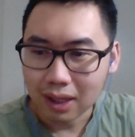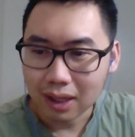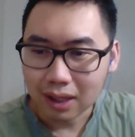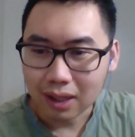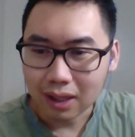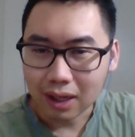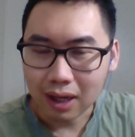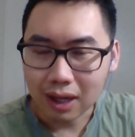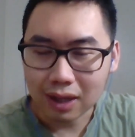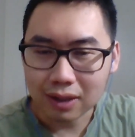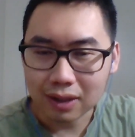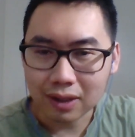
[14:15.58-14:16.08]

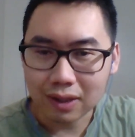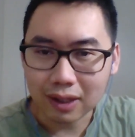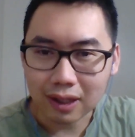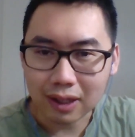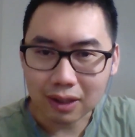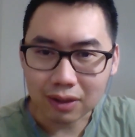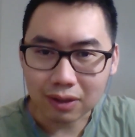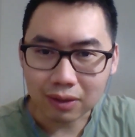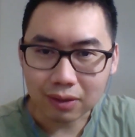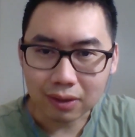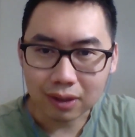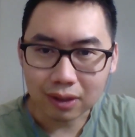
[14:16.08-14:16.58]
I think
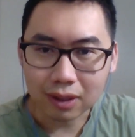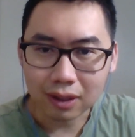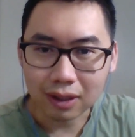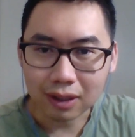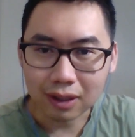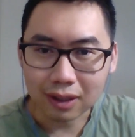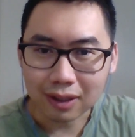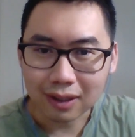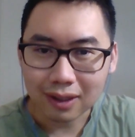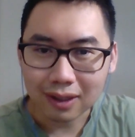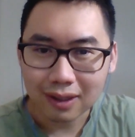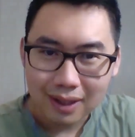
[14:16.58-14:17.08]
that's
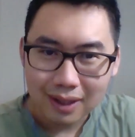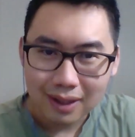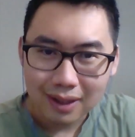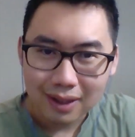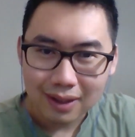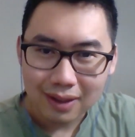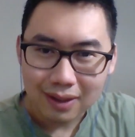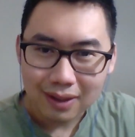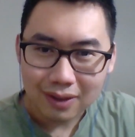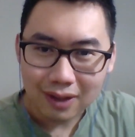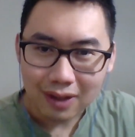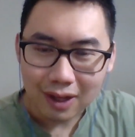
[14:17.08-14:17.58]
good.
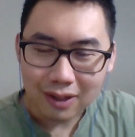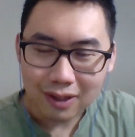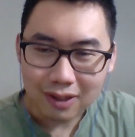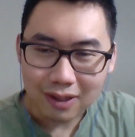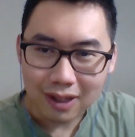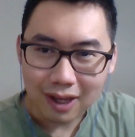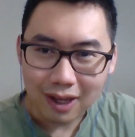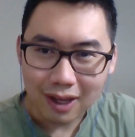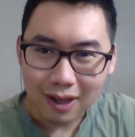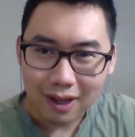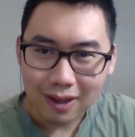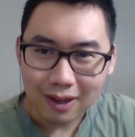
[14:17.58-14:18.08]
I gotta
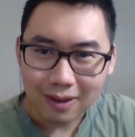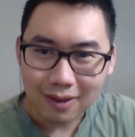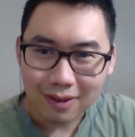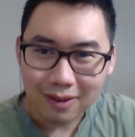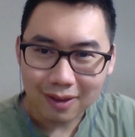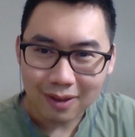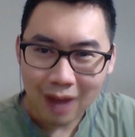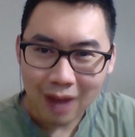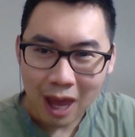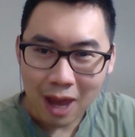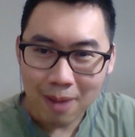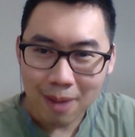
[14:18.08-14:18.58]
say,
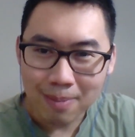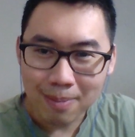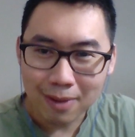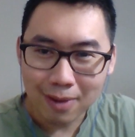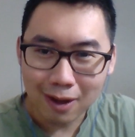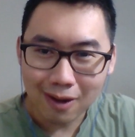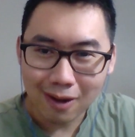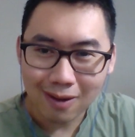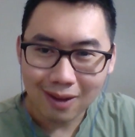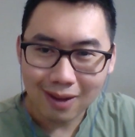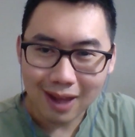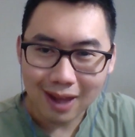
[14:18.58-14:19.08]

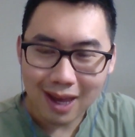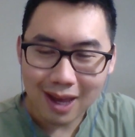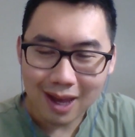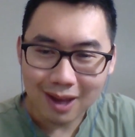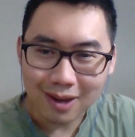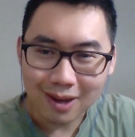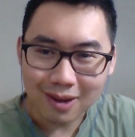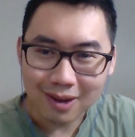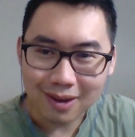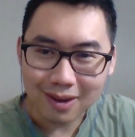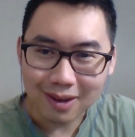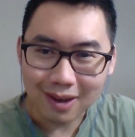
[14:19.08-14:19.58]
Himmel
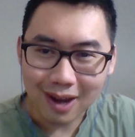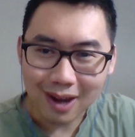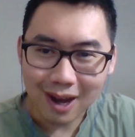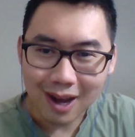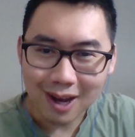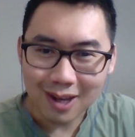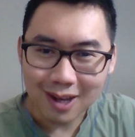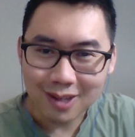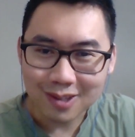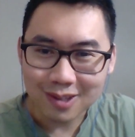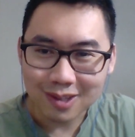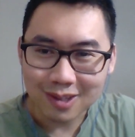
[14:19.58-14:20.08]
and
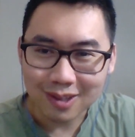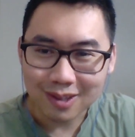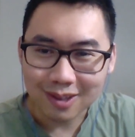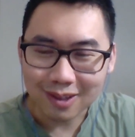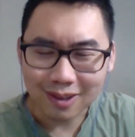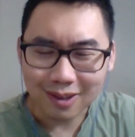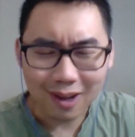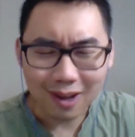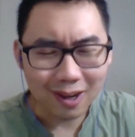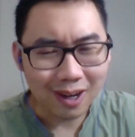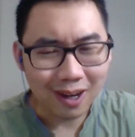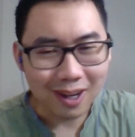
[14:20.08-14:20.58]

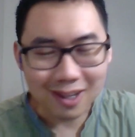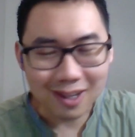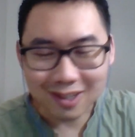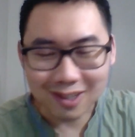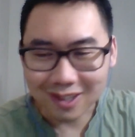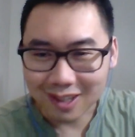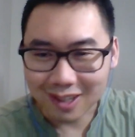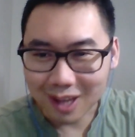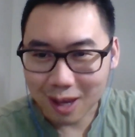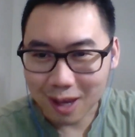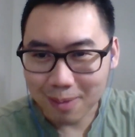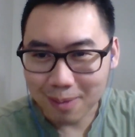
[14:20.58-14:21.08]

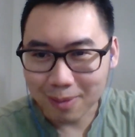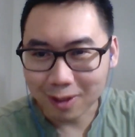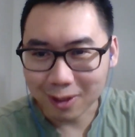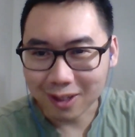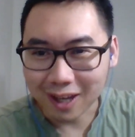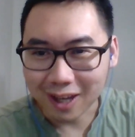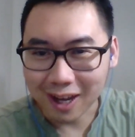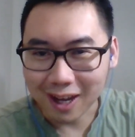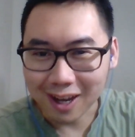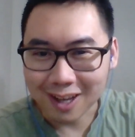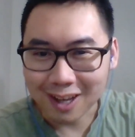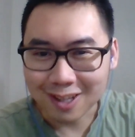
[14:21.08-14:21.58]
Himmel and
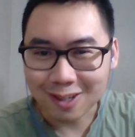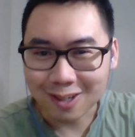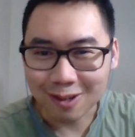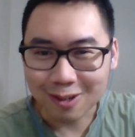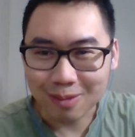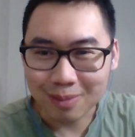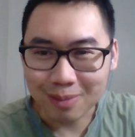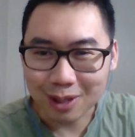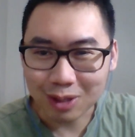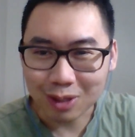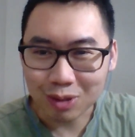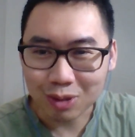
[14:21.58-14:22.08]
Heiter
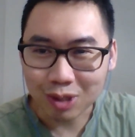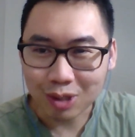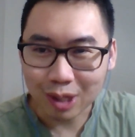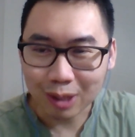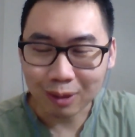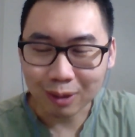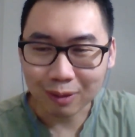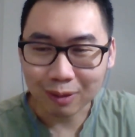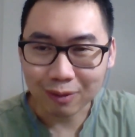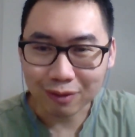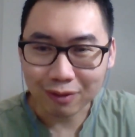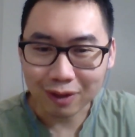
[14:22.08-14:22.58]
being
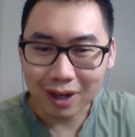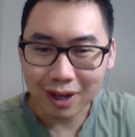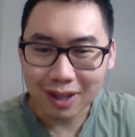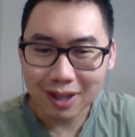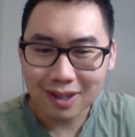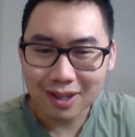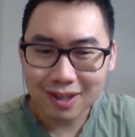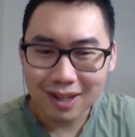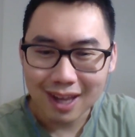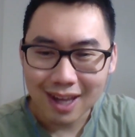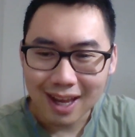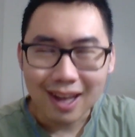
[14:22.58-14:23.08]
childhood
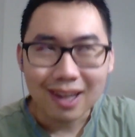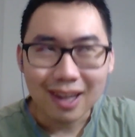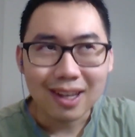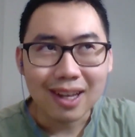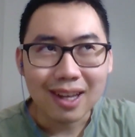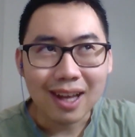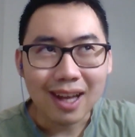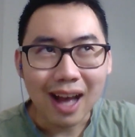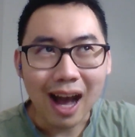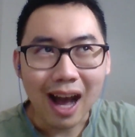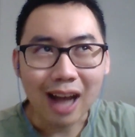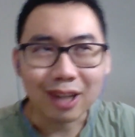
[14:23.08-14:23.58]
friends.
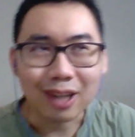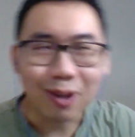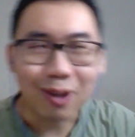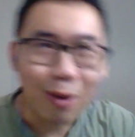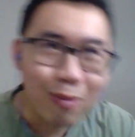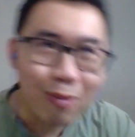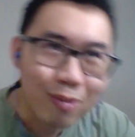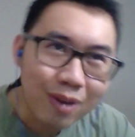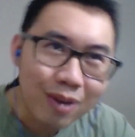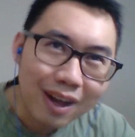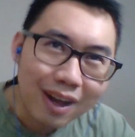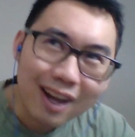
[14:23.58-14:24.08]

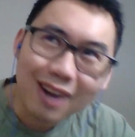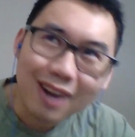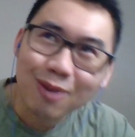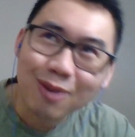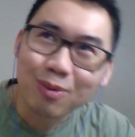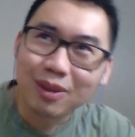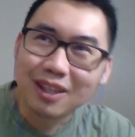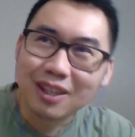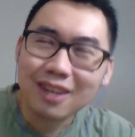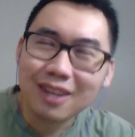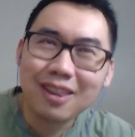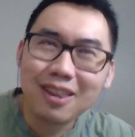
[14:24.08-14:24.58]

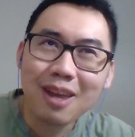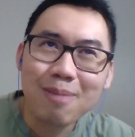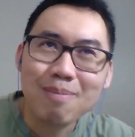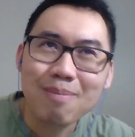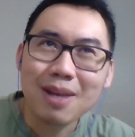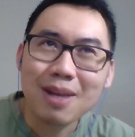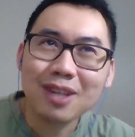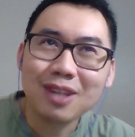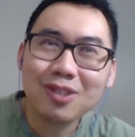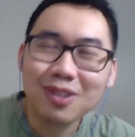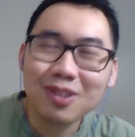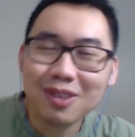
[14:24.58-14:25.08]
Did they
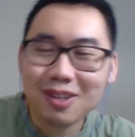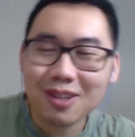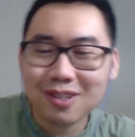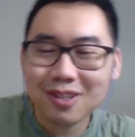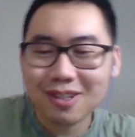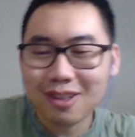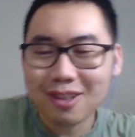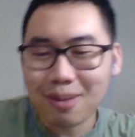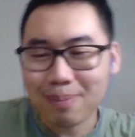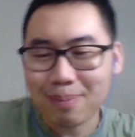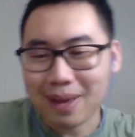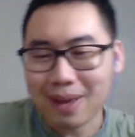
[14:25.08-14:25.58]
mention this
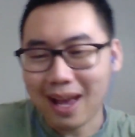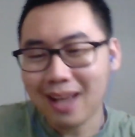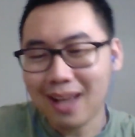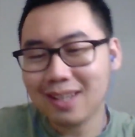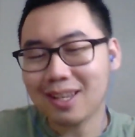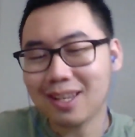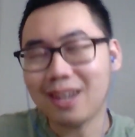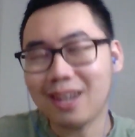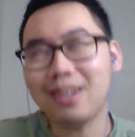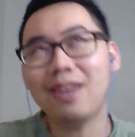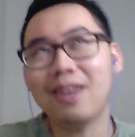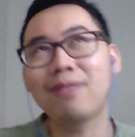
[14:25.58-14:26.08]
in the past?
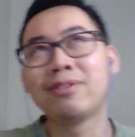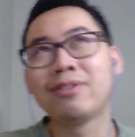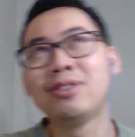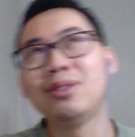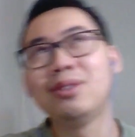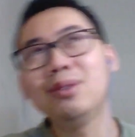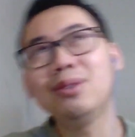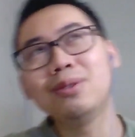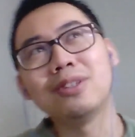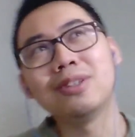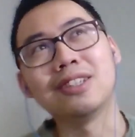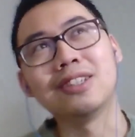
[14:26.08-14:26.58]
I never
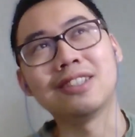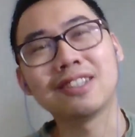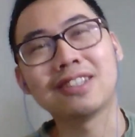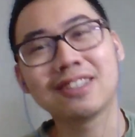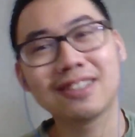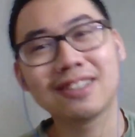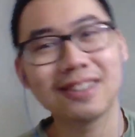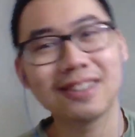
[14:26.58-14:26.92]
knew this.